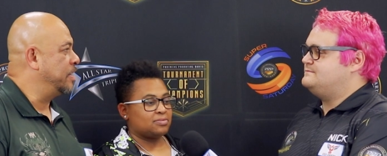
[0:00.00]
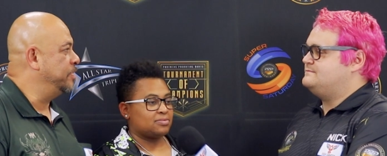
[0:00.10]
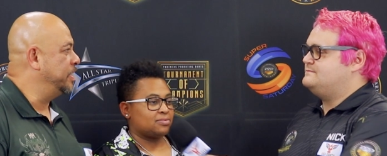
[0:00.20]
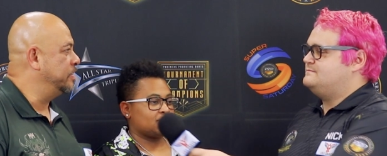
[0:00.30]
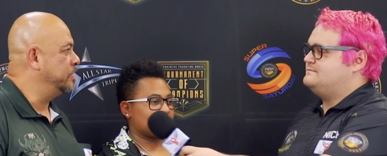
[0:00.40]
Speaker 1: I
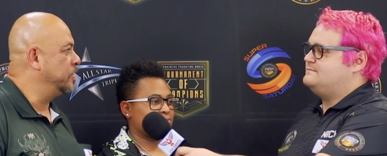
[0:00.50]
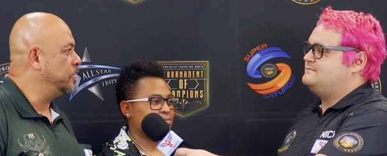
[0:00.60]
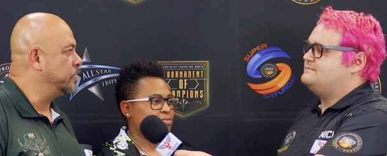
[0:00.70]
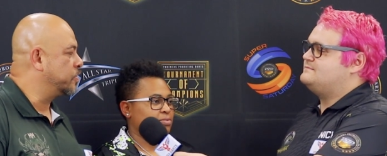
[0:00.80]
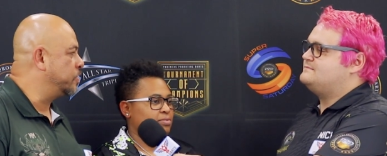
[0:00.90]
mean,
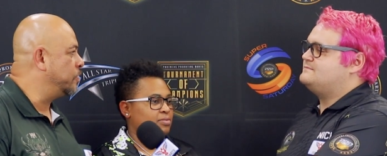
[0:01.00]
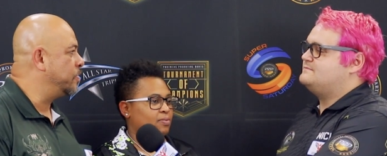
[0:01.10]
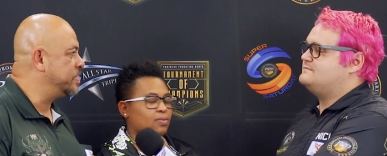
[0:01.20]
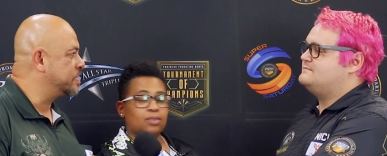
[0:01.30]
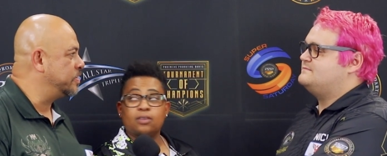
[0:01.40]
you're
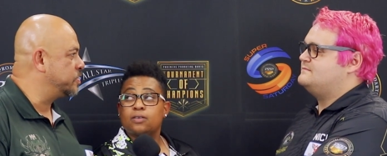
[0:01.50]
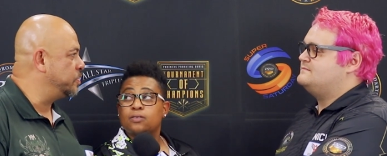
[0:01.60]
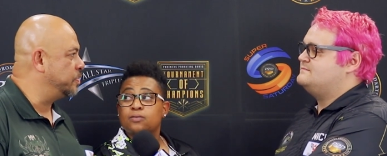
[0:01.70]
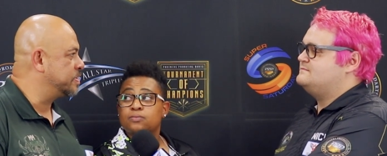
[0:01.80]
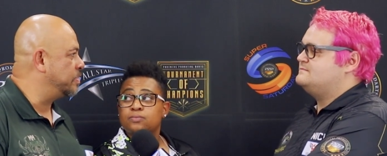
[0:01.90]
always going to
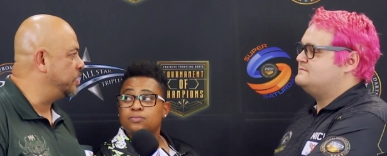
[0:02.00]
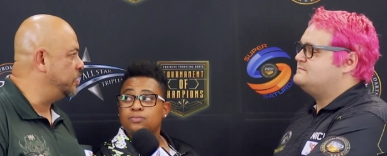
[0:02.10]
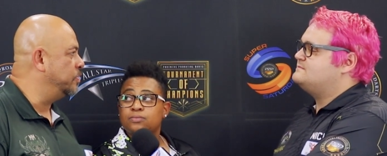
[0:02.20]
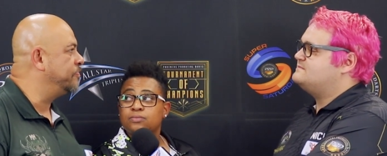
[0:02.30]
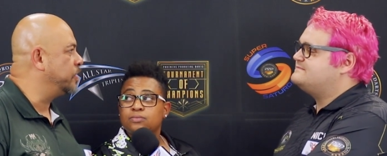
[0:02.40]
shoot with someone
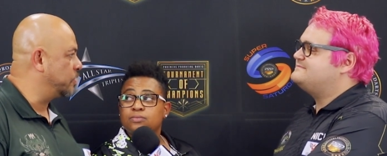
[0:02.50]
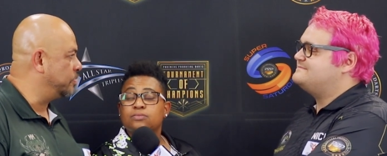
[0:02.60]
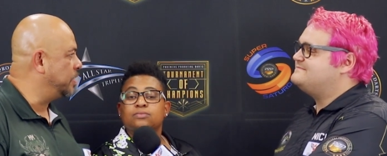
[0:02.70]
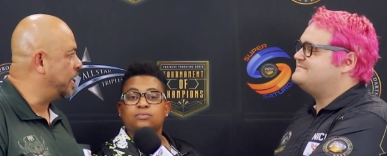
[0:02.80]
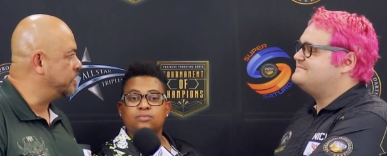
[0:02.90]
new if you go to
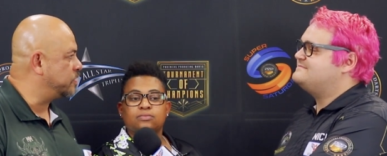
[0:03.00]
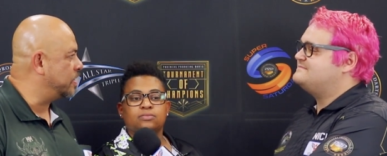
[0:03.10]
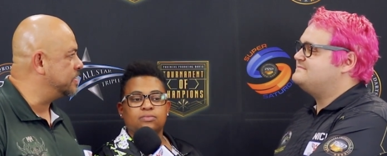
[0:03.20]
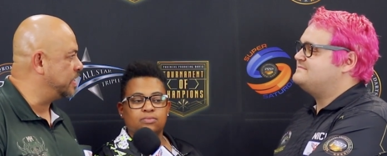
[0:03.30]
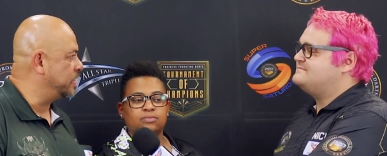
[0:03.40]
blind
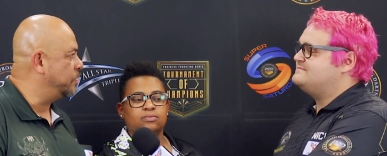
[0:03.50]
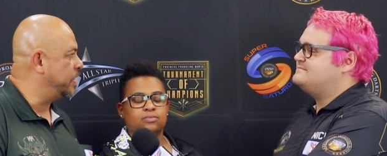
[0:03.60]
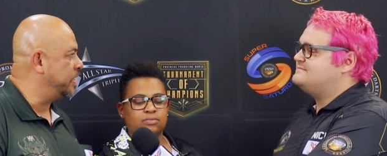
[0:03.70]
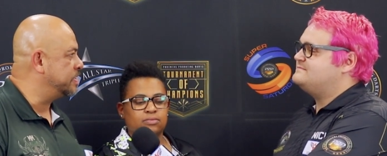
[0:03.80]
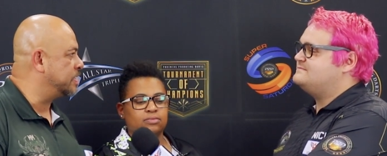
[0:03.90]
draws,
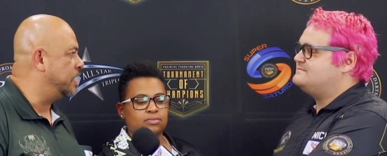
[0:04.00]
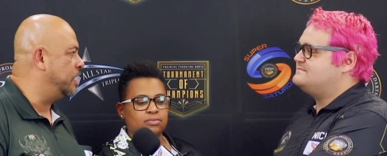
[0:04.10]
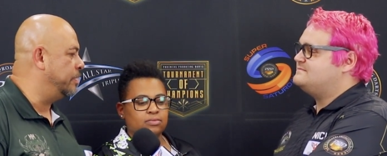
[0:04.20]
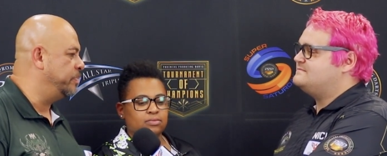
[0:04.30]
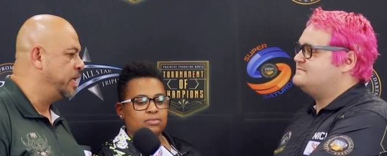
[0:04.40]
anyways.
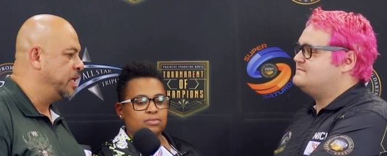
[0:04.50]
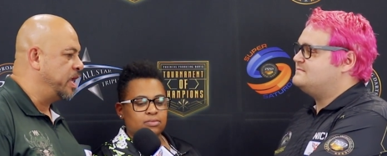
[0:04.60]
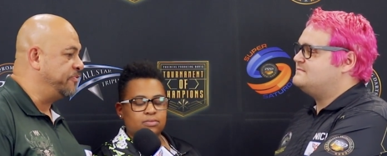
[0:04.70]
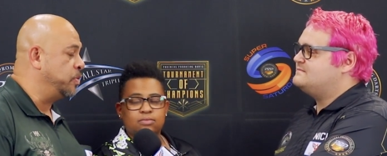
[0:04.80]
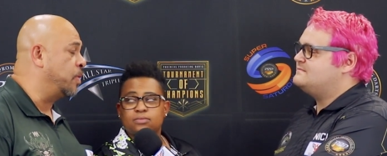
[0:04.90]
Um,
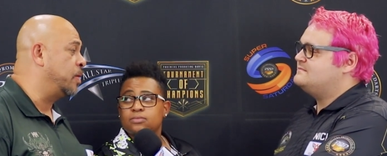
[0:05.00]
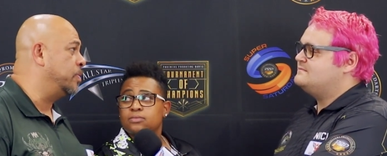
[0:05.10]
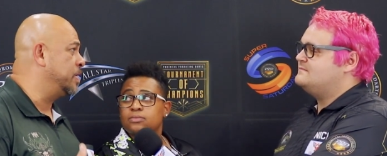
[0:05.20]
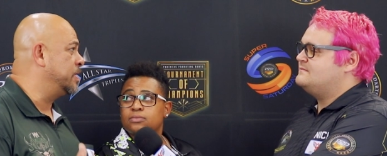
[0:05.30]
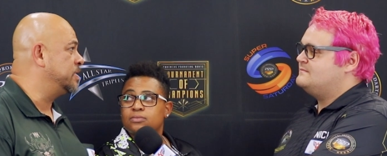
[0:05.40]
if you are
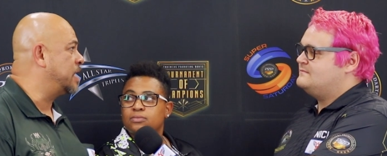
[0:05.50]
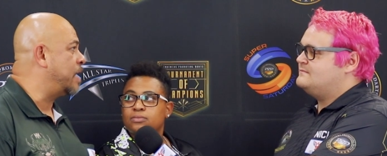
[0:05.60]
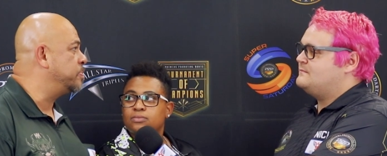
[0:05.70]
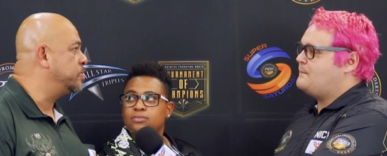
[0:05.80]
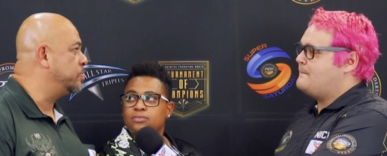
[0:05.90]
one of the
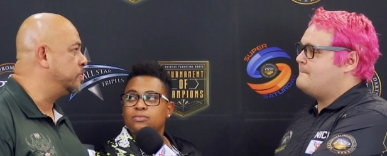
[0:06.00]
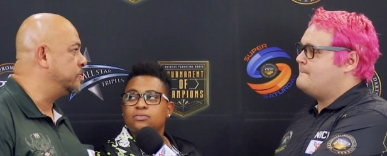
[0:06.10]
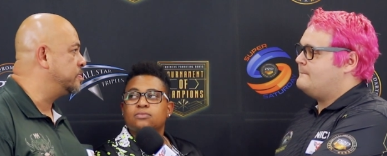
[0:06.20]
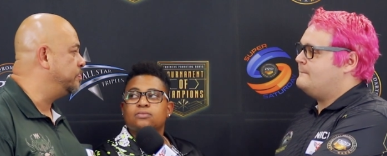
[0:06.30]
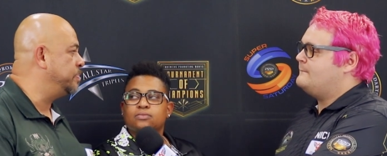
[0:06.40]
top
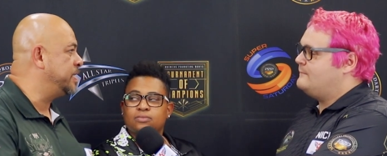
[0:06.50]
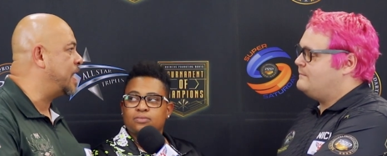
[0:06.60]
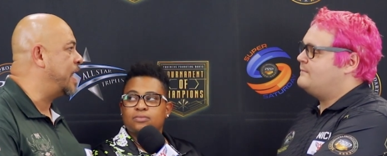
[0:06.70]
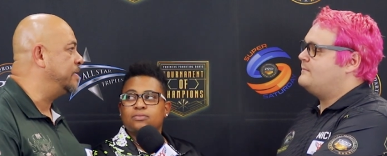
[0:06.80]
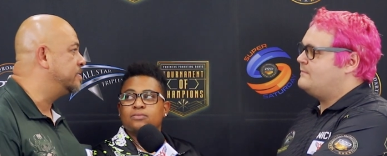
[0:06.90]
shooters, be
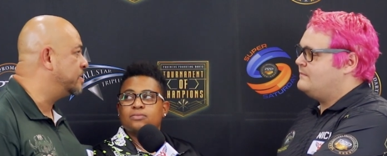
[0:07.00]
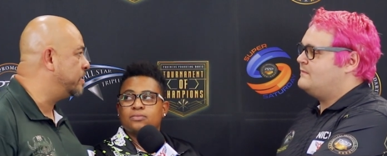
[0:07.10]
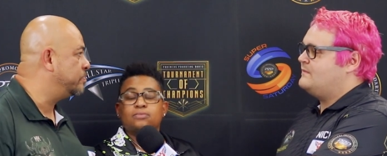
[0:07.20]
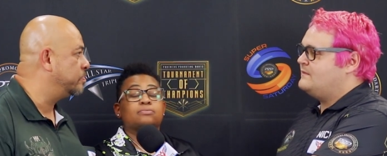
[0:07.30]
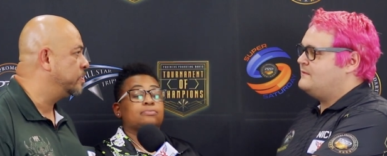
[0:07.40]
kind to
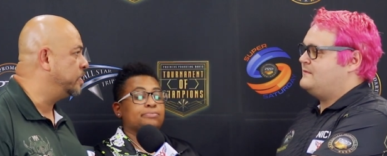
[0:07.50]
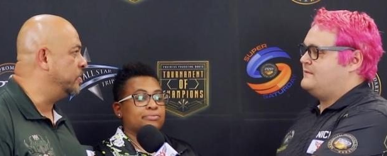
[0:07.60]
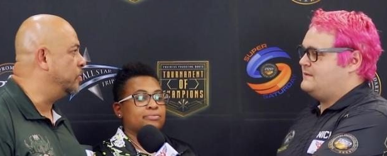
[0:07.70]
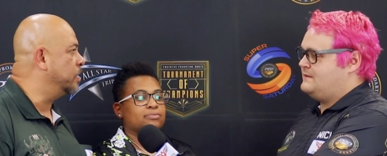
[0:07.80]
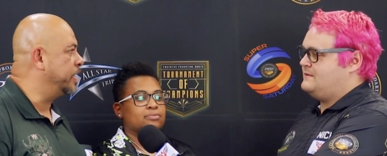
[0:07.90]
them. Mm -hmm. You
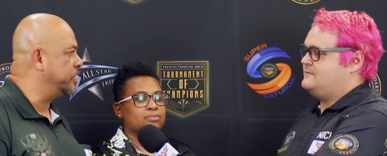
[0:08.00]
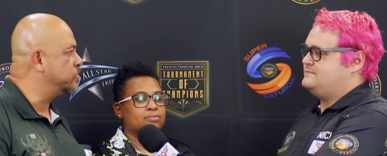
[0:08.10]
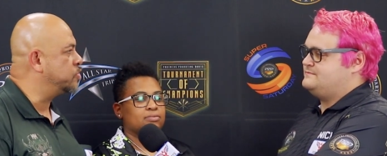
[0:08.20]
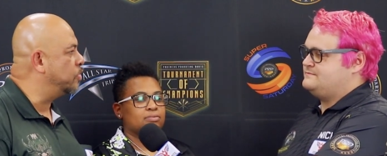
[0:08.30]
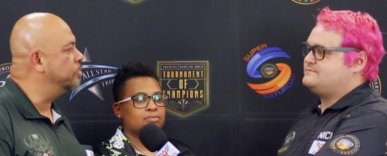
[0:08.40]
know, like
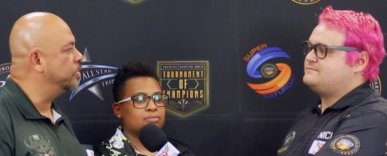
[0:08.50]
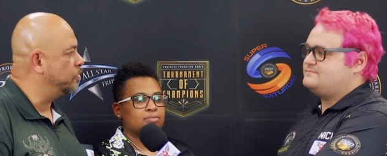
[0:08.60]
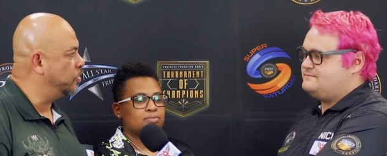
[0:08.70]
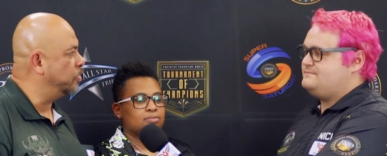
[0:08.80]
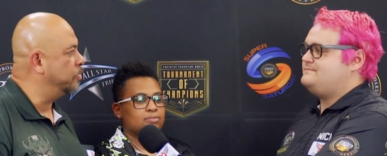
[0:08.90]
show them the
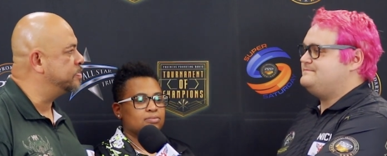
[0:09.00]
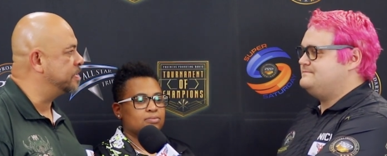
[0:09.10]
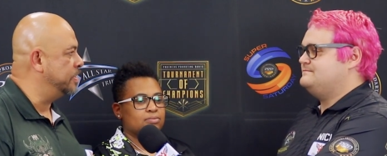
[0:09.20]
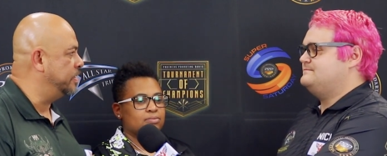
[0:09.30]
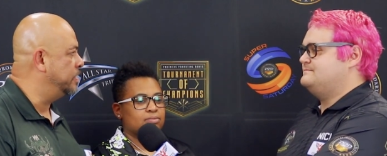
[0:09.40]
ropes
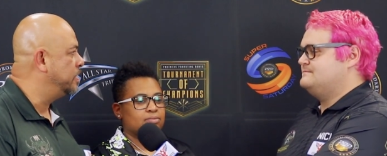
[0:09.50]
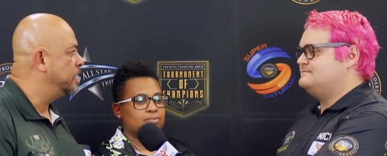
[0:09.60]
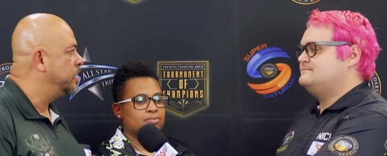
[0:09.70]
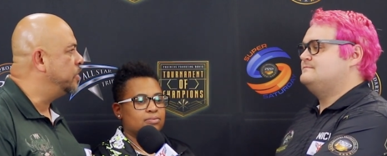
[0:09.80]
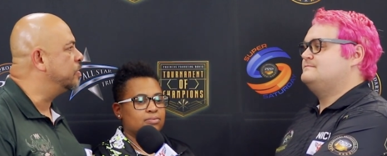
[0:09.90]
and
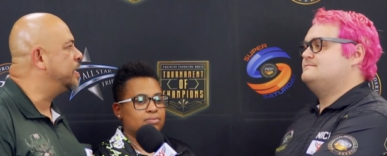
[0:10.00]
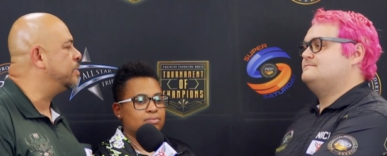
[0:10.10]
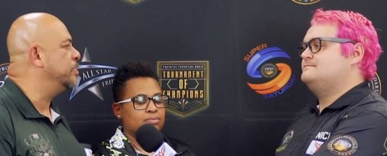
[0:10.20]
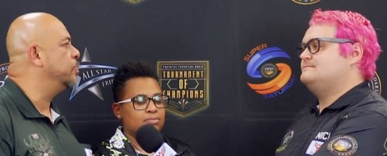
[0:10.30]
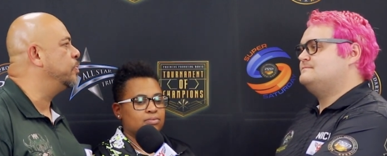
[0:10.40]
you know get
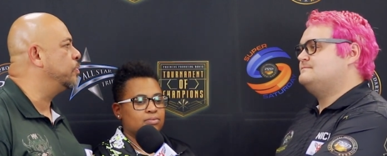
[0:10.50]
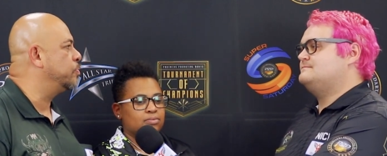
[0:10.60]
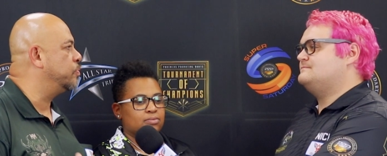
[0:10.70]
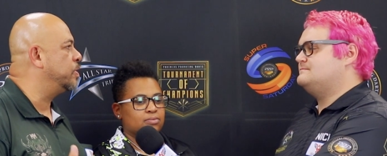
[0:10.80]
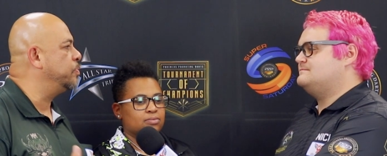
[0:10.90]
them. We,
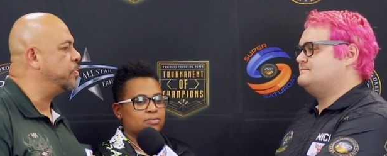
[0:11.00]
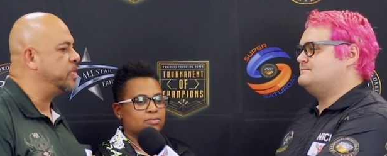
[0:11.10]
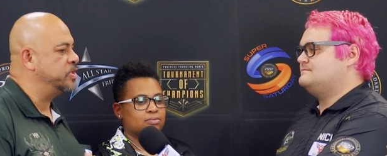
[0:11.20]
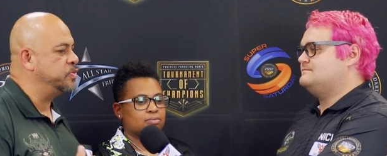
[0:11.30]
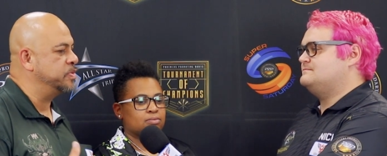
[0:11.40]
what we
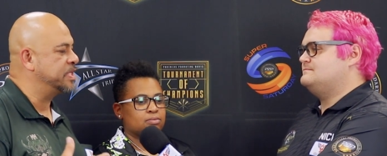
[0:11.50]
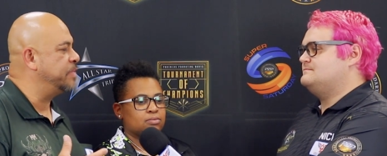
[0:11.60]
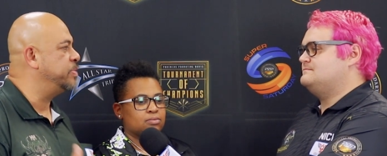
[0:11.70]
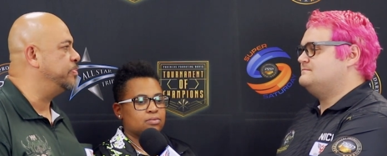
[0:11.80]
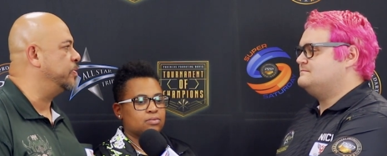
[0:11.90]
want to do is
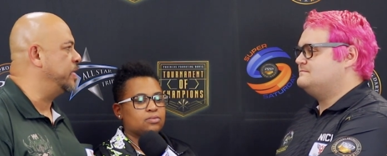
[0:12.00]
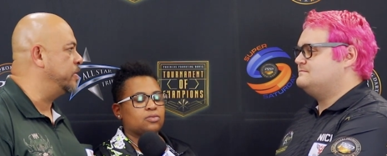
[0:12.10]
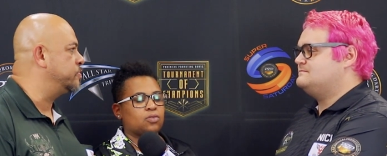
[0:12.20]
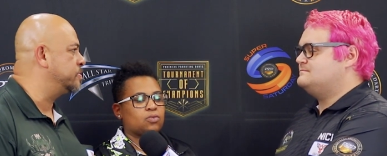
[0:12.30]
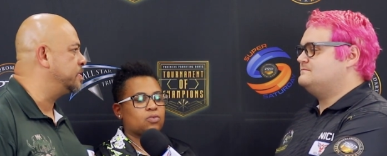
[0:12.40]
get people
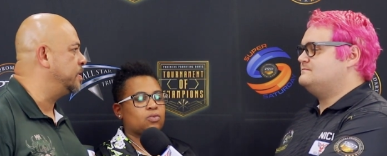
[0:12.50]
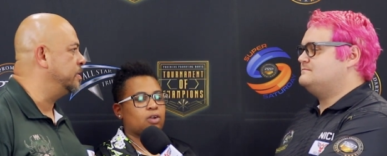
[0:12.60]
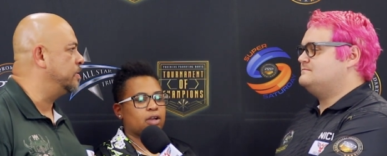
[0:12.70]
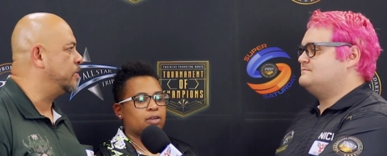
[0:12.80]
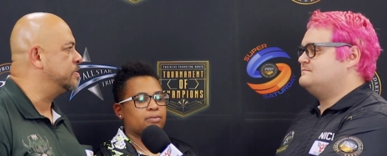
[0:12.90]
interested in
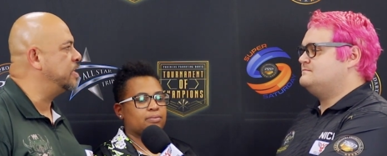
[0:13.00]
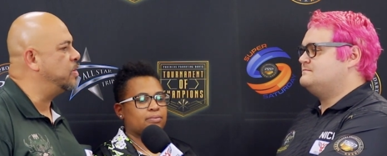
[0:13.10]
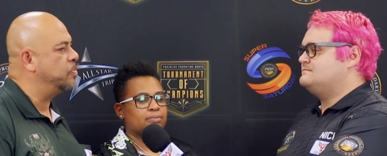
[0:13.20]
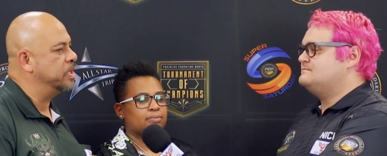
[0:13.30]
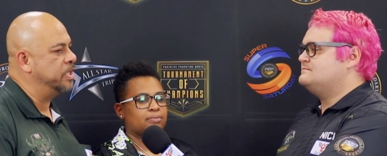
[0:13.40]
right. darts. They
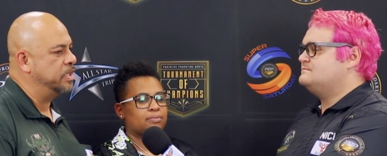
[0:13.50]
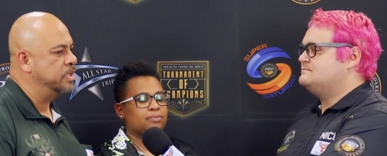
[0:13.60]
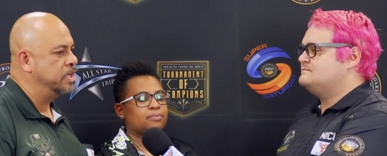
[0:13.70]
don't want to